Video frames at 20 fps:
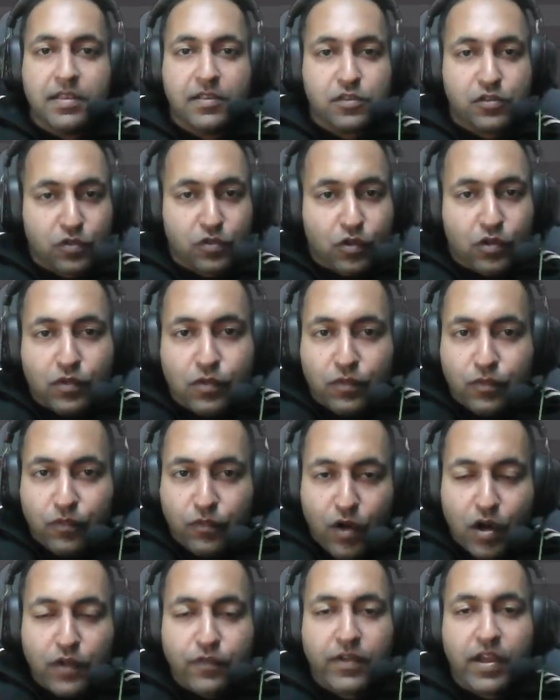So
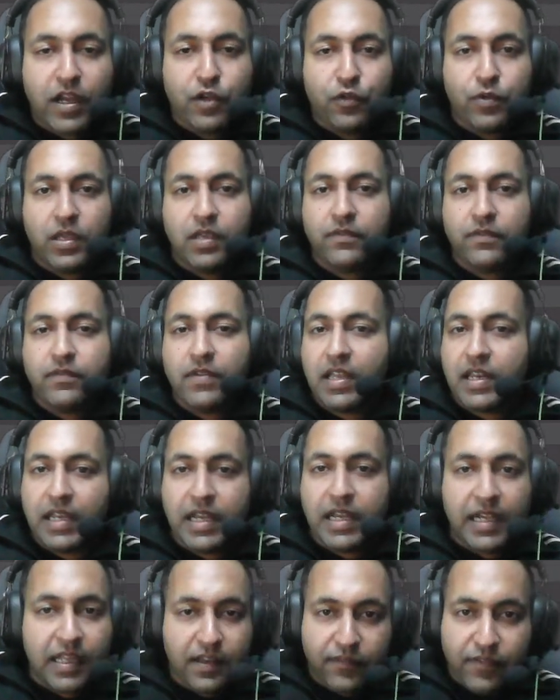what we are doing, we are
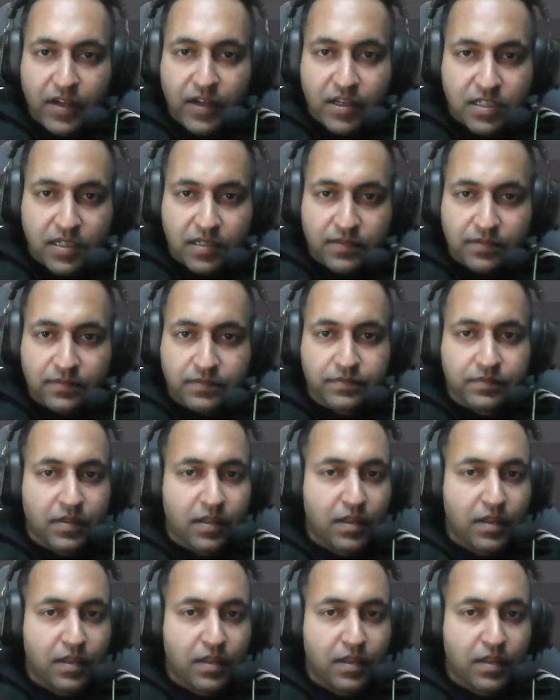creating a function